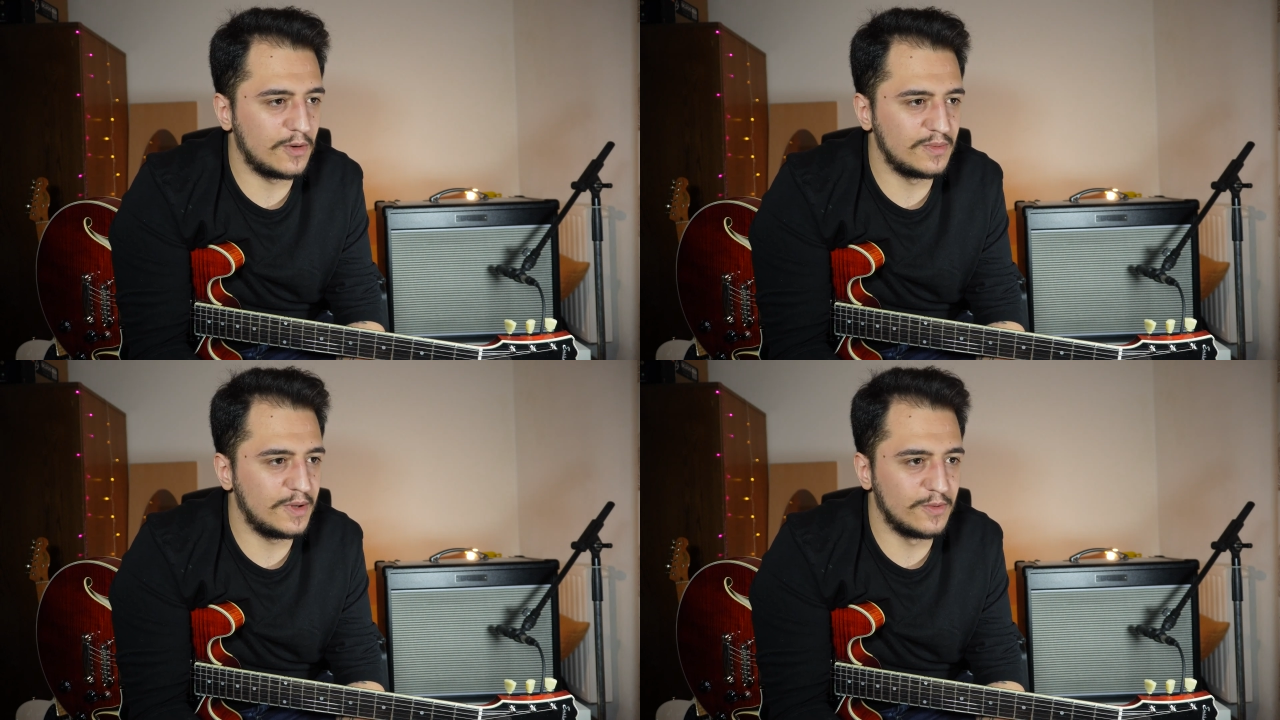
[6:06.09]

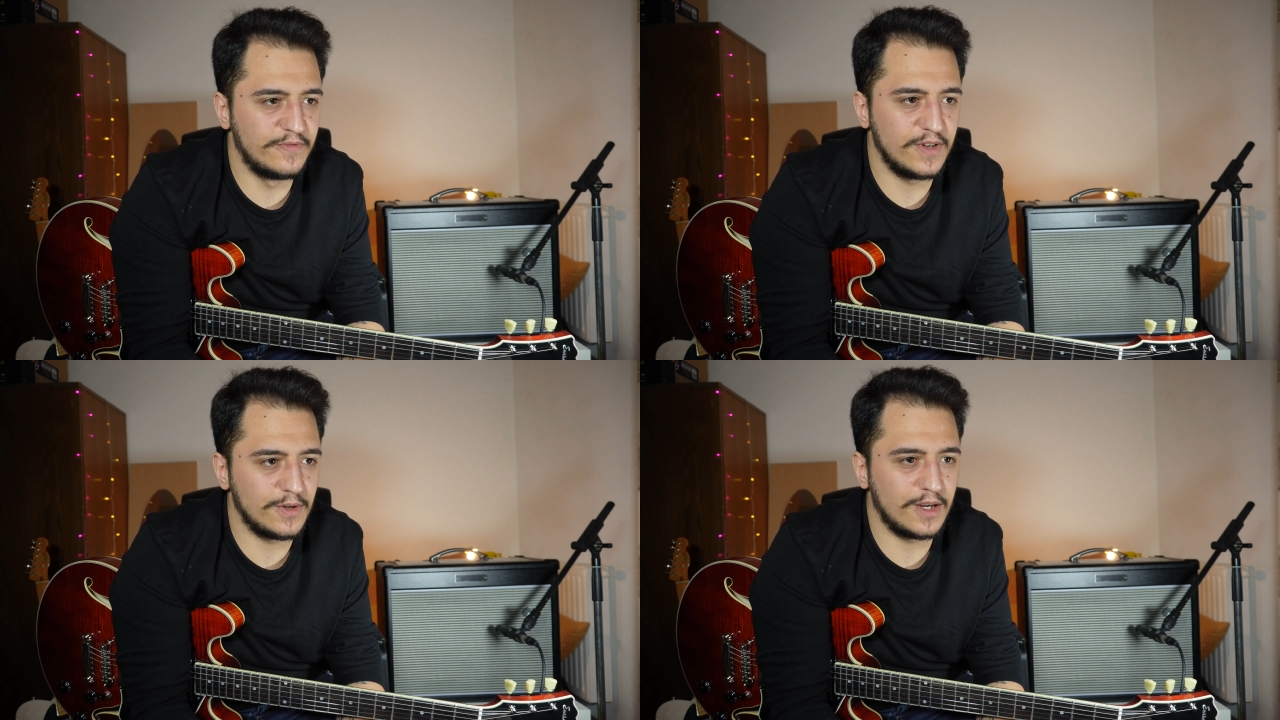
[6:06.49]
I would be
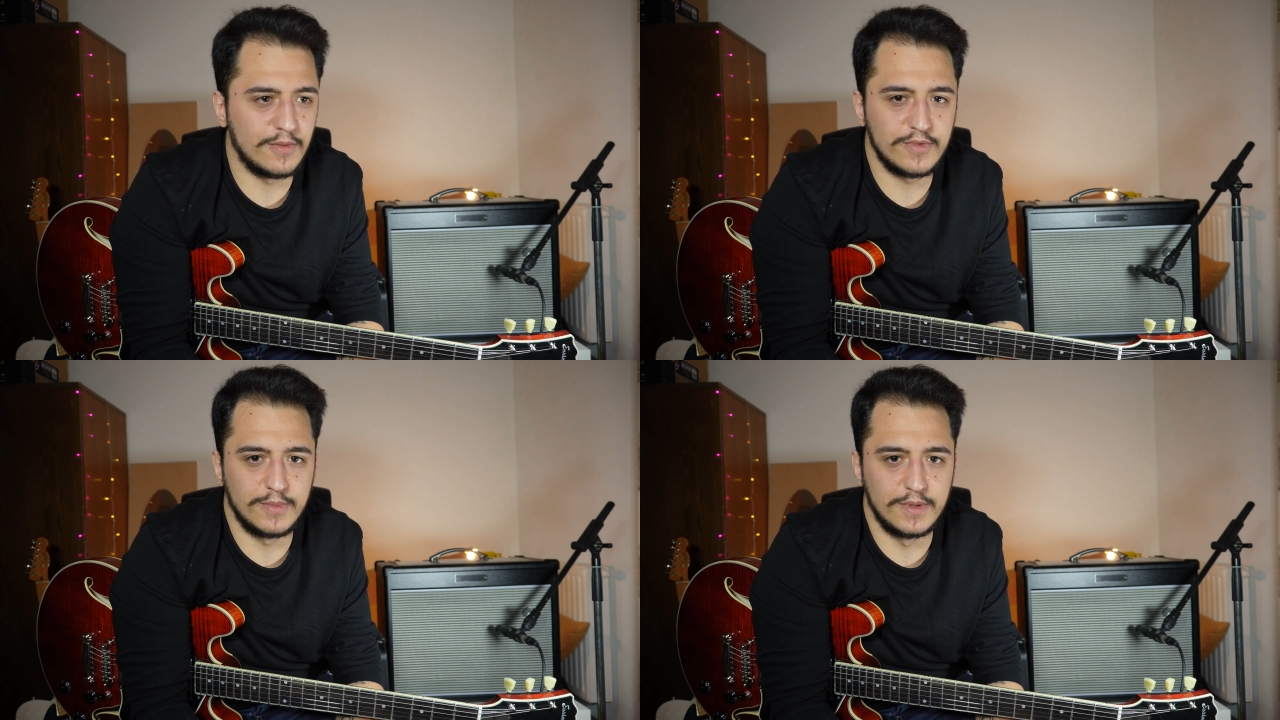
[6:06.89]
very
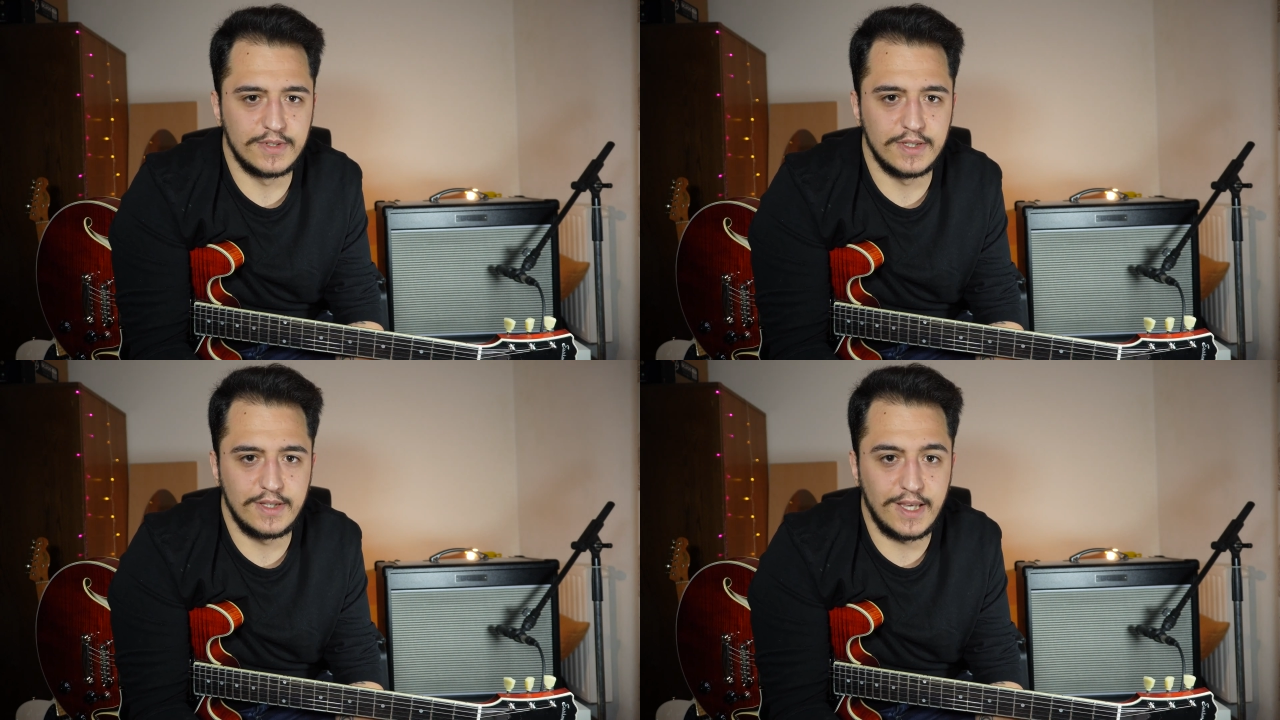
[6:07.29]
comfortable
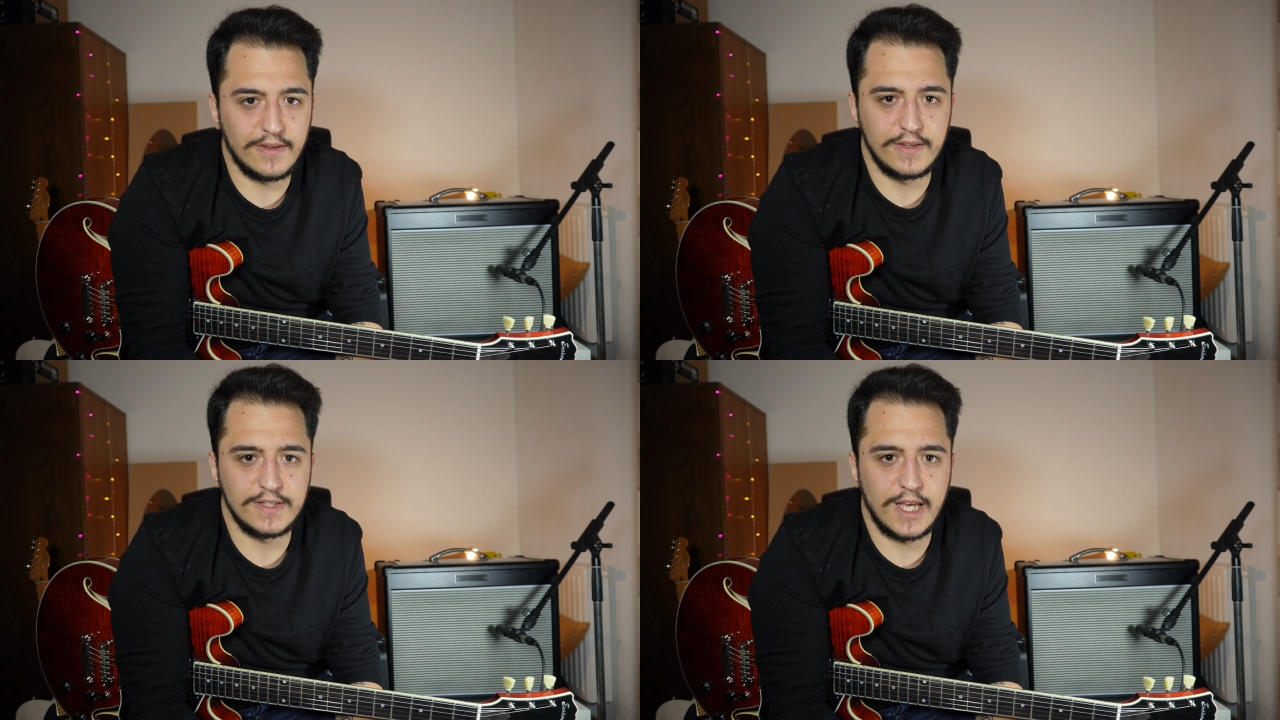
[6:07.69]
to
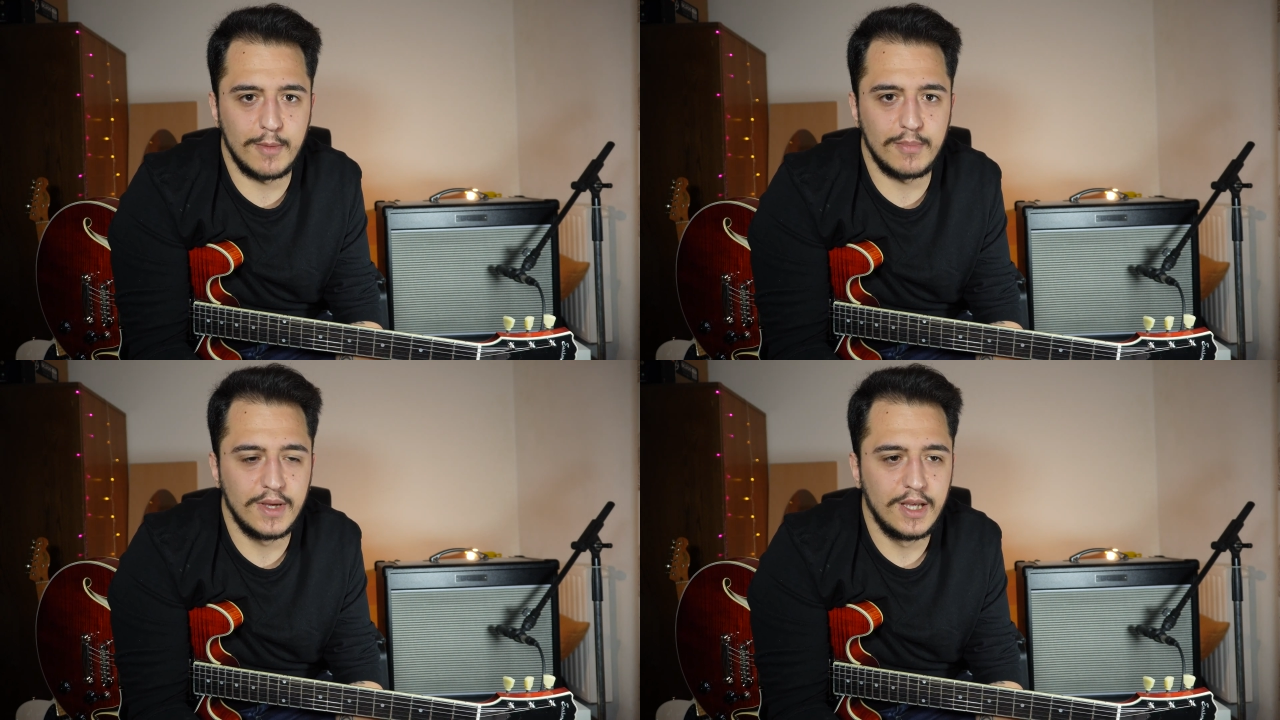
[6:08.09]
gig this
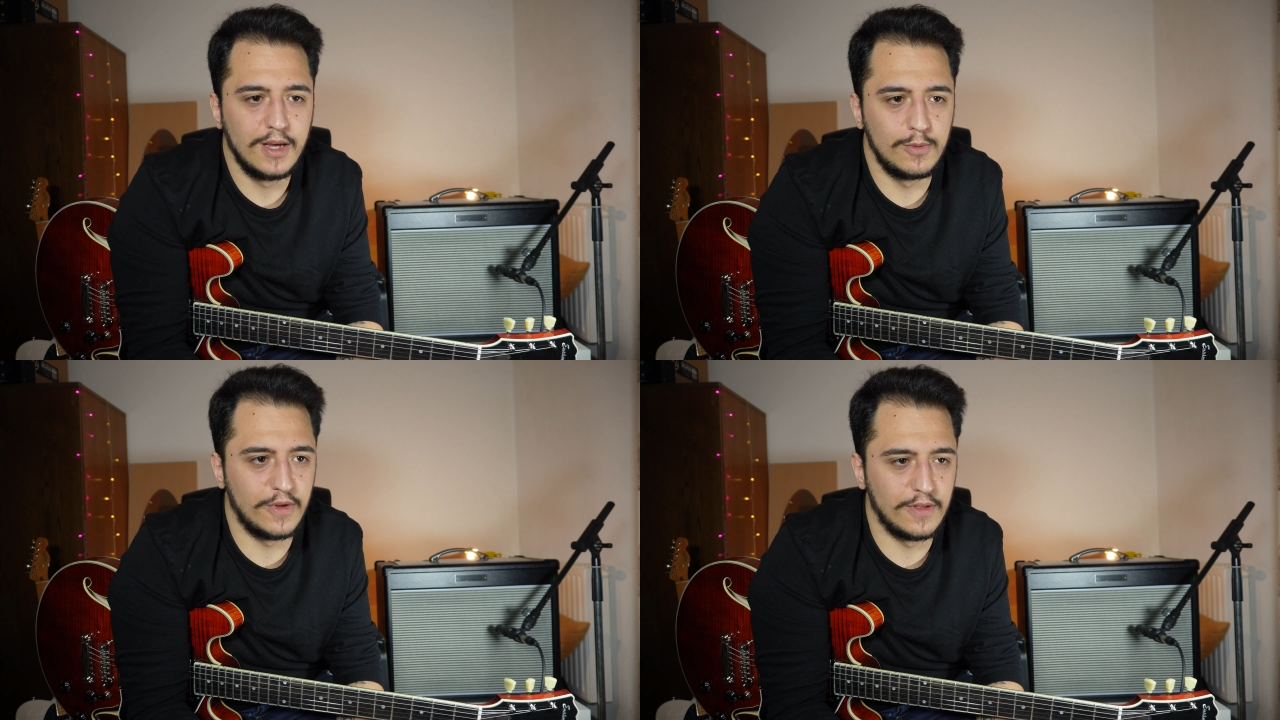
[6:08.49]
amp
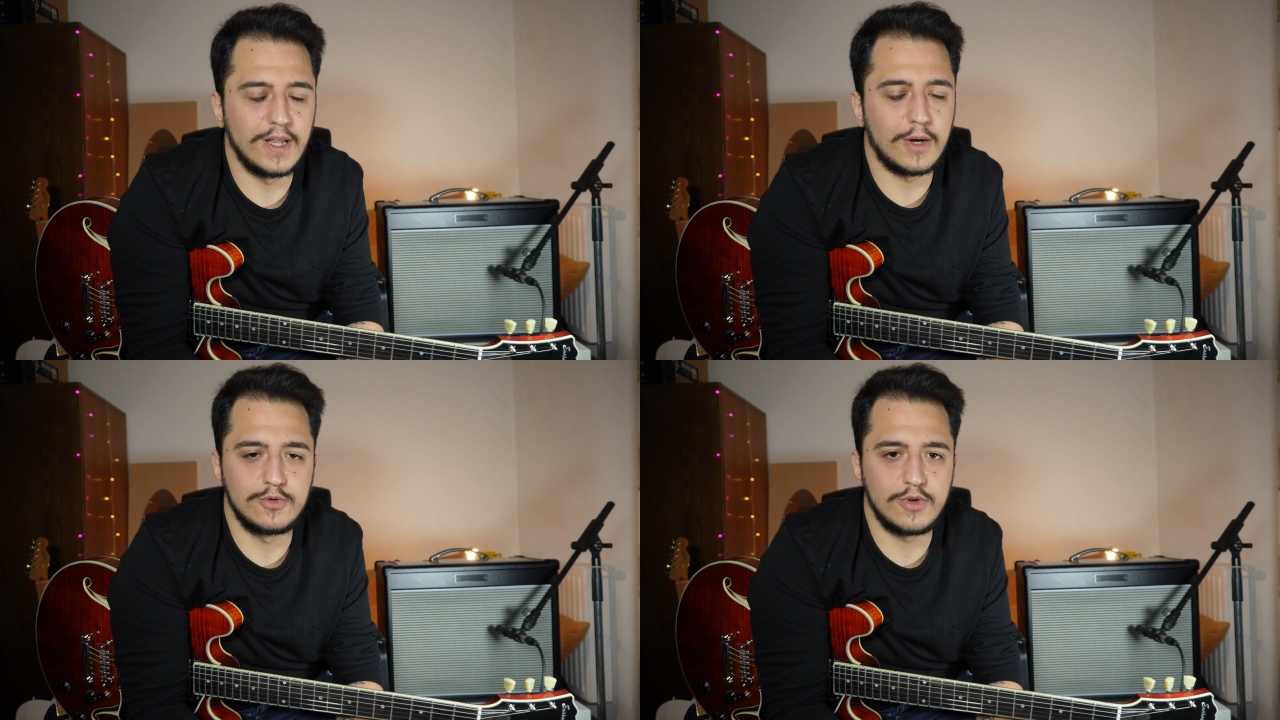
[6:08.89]
with a
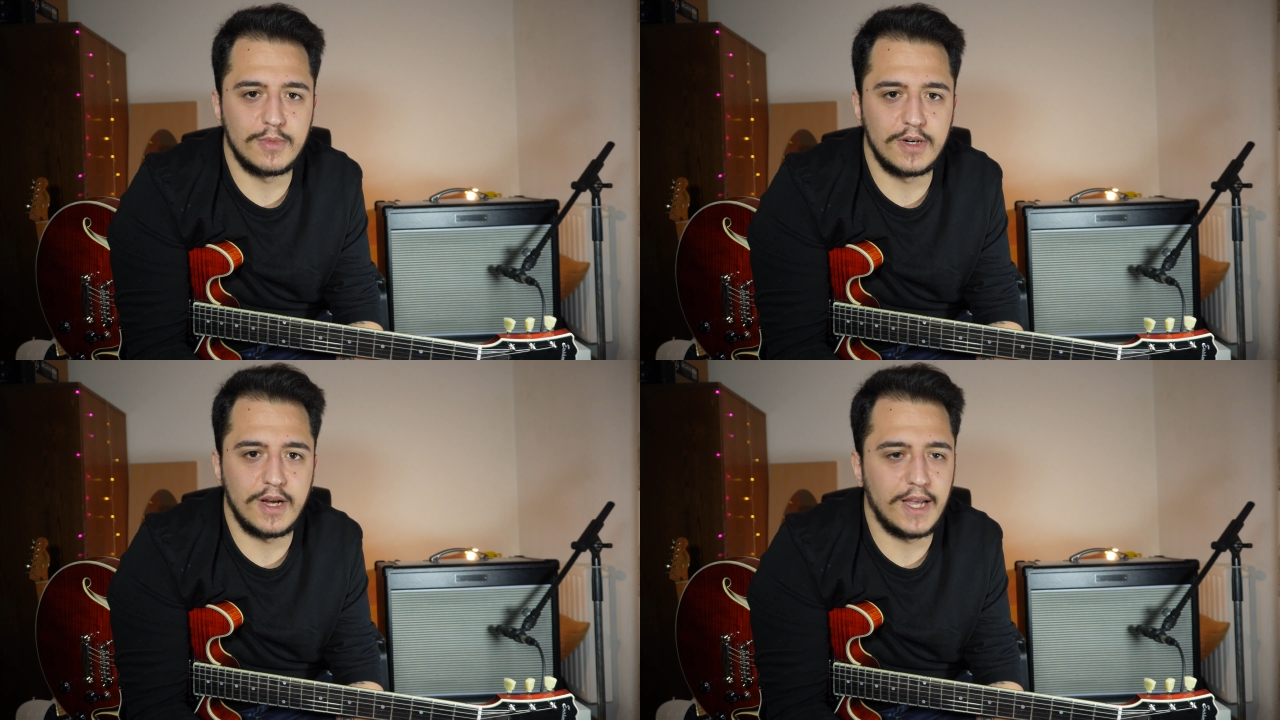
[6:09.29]
loud drummer.